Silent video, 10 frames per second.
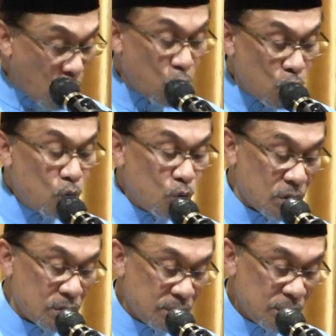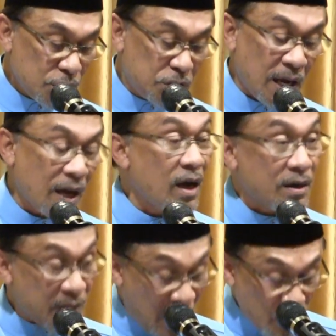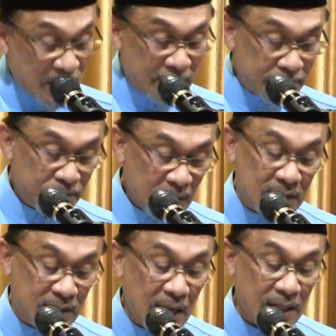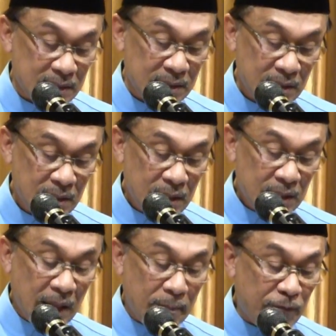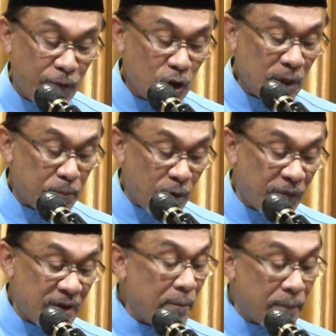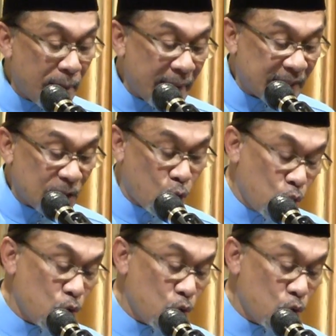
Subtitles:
On Hudud, Sheikh Qardawi asserts that before the Prophet implemented